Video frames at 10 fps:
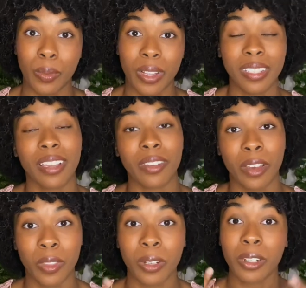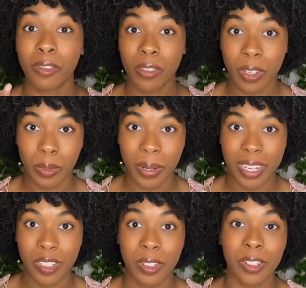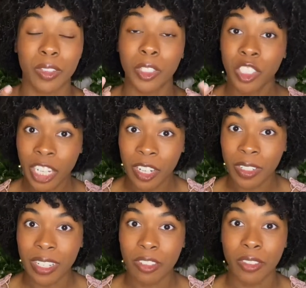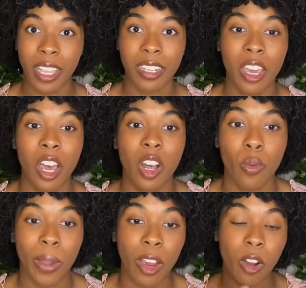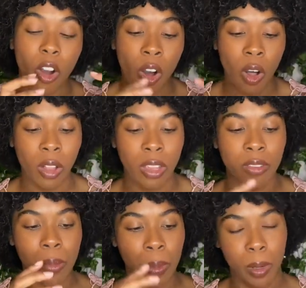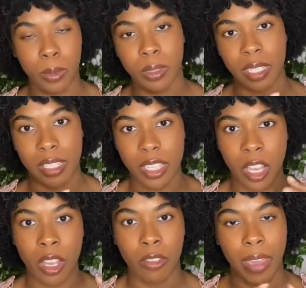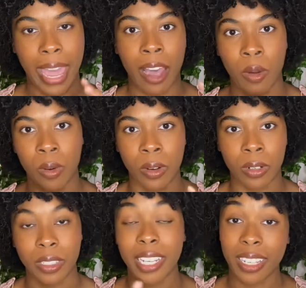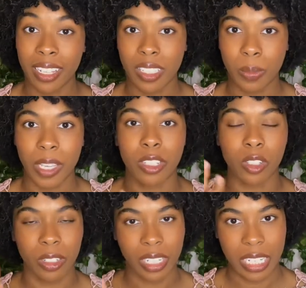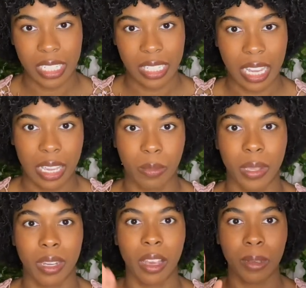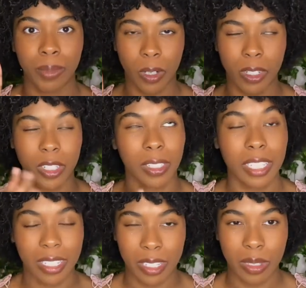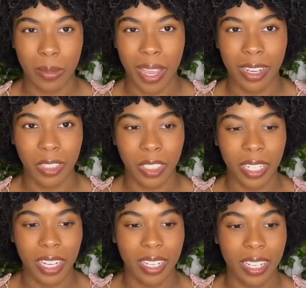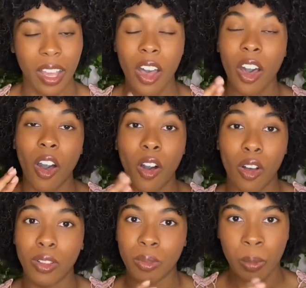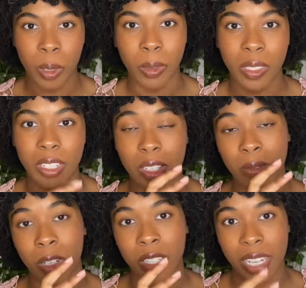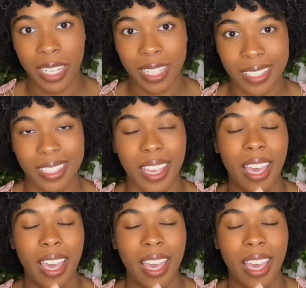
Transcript: was another fundraiser, another charity event where all of the proceeds of our tickets, because our tickets had been upcharged, at least this is my understanding, all of the proceeds of our tickets